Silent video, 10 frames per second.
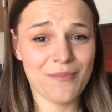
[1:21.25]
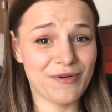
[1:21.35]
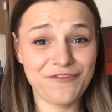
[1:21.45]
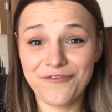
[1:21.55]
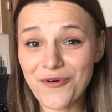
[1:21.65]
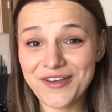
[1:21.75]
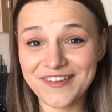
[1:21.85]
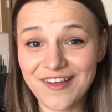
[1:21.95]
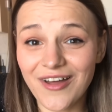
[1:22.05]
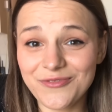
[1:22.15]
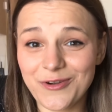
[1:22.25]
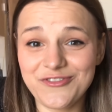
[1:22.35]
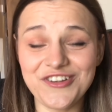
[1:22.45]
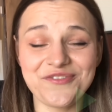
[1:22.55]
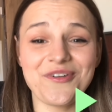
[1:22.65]
Before we start,
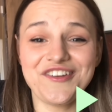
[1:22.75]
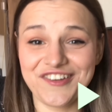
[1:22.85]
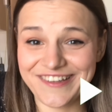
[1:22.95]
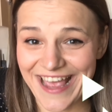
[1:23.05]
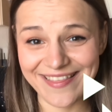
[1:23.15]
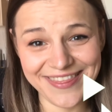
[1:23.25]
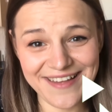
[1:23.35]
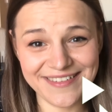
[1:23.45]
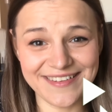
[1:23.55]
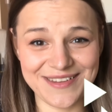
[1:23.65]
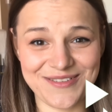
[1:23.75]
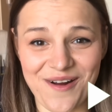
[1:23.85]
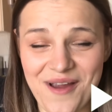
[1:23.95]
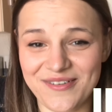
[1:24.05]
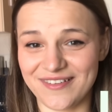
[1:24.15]
we've just reached 10,000
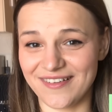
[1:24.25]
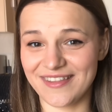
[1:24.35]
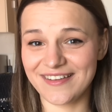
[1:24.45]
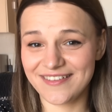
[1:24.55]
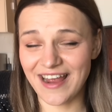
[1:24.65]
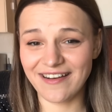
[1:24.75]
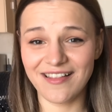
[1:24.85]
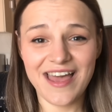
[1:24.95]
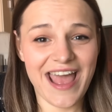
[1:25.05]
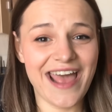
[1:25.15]
subscribers on this channel,